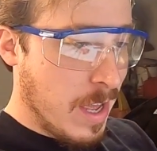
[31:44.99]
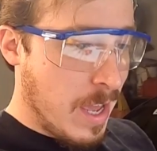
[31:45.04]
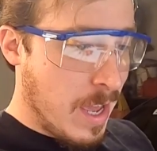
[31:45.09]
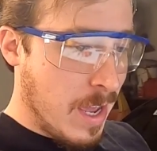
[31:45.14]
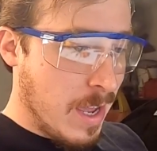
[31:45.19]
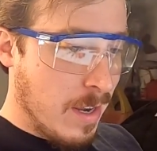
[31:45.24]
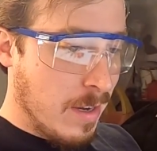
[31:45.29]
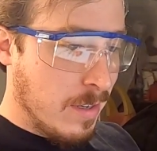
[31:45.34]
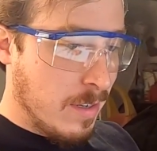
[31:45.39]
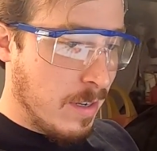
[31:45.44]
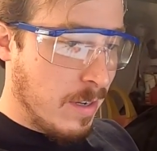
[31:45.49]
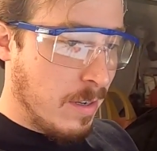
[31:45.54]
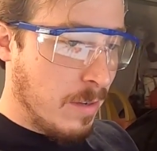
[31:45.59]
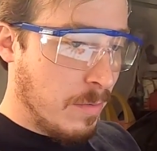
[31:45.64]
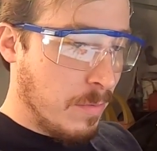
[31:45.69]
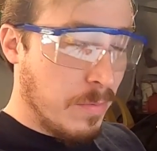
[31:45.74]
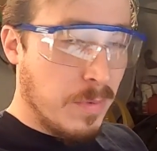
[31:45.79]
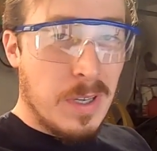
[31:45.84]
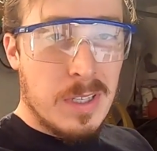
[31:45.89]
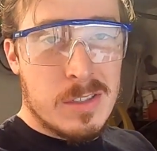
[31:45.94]
And uh,
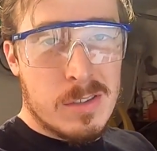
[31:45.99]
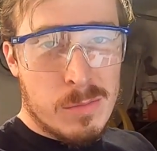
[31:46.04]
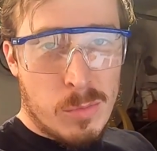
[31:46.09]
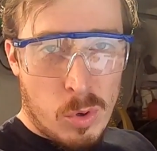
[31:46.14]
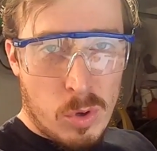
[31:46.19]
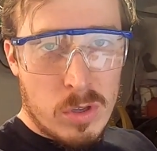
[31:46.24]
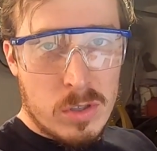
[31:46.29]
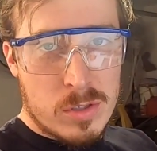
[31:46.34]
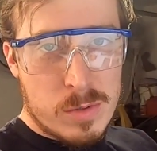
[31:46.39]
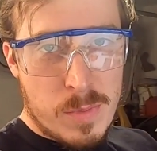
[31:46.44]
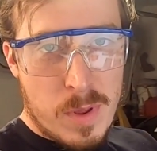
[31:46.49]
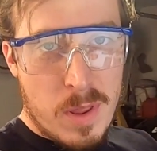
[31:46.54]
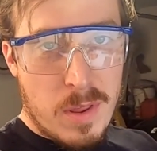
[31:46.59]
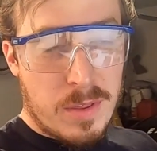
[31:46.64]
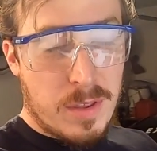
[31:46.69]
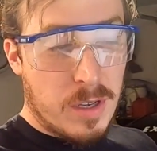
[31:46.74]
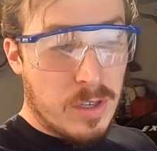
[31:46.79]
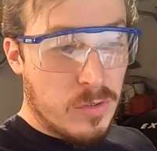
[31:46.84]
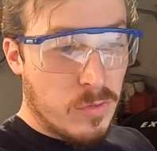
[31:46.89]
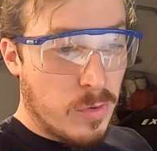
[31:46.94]
got some oil and some other
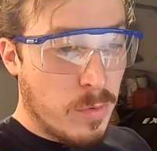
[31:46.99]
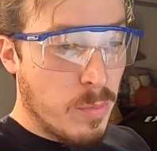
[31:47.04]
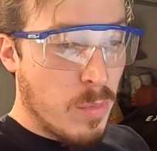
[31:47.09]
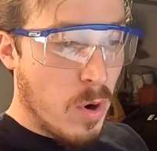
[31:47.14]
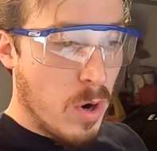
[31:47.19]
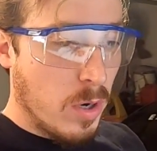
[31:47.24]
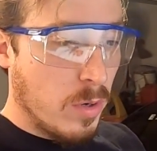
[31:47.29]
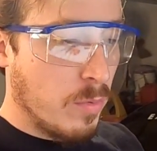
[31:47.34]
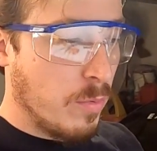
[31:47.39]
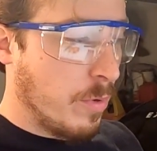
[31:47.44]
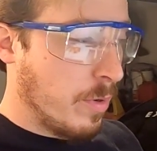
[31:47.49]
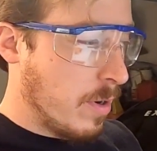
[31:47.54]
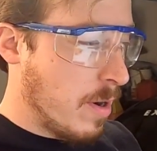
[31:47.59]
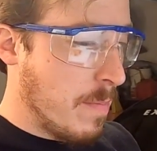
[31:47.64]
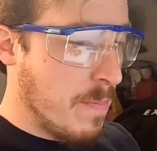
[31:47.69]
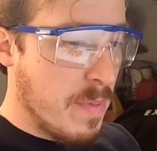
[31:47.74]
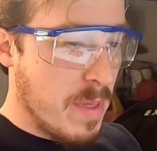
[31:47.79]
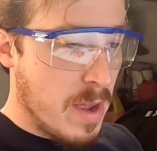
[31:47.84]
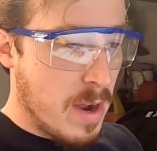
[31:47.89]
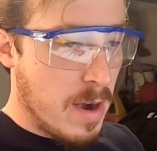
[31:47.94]
things from Mark when we were
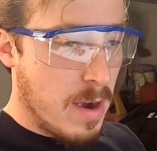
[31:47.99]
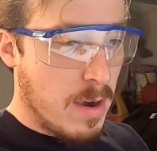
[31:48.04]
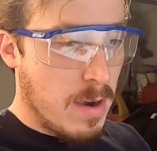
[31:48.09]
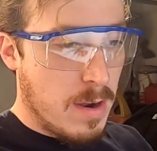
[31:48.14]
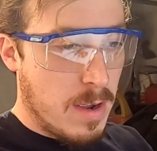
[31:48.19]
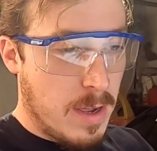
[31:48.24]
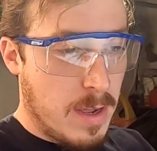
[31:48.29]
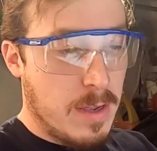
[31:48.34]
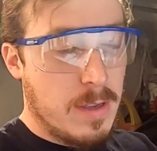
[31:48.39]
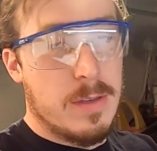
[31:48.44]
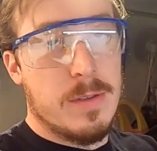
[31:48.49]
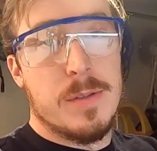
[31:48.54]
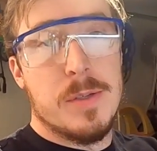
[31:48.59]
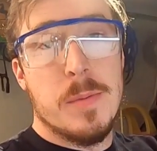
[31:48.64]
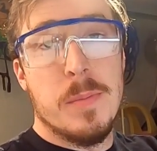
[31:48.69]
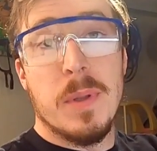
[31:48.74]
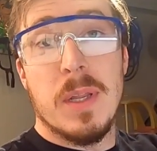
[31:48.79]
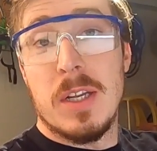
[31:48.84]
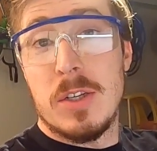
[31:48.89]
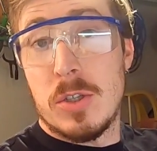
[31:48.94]
up there, uh,
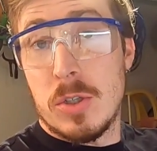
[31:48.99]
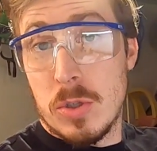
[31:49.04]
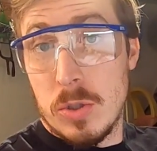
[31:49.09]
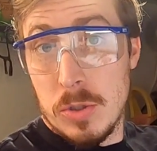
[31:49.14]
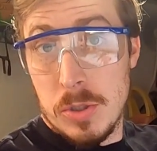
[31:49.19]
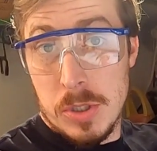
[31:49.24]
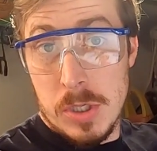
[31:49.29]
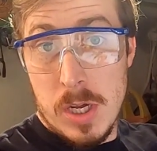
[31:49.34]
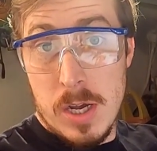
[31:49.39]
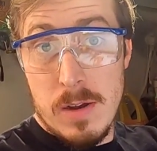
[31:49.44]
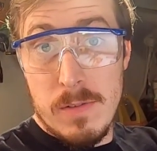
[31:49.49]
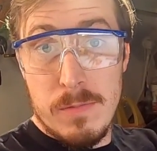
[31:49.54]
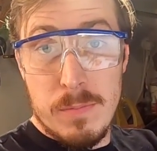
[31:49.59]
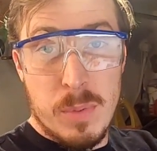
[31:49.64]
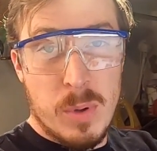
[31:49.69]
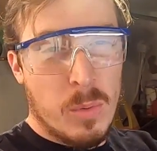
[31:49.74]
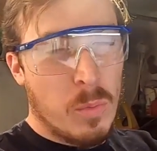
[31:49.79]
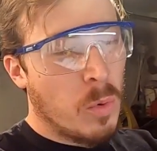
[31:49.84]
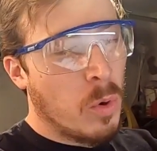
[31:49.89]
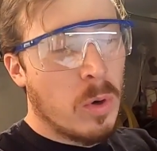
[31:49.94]
some electrical stuff,
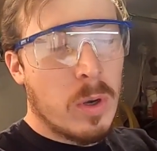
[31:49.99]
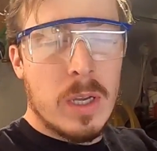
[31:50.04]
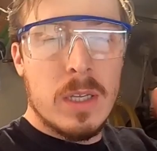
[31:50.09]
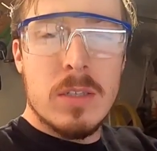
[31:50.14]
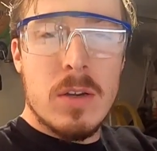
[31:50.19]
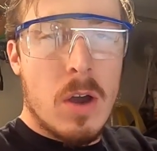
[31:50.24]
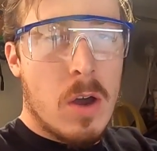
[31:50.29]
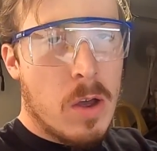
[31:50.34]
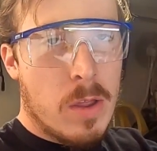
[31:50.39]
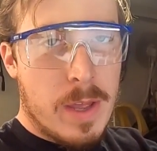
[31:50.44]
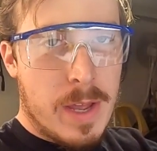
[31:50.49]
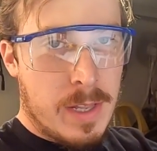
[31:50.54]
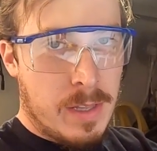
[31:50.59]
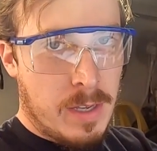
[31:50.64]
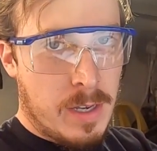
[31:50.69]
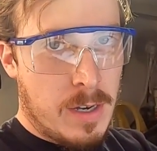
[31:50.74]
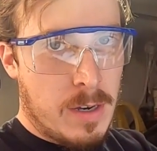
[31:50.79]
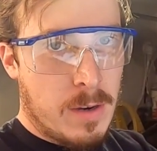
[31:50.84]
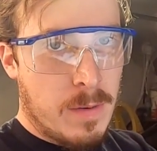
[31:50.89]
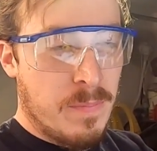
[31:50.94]
but we'll get to all that
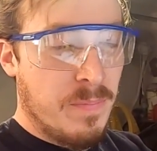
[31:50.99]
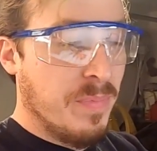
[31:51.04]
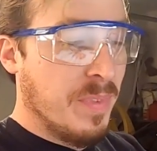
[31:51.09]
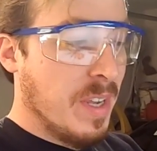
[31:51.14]
later.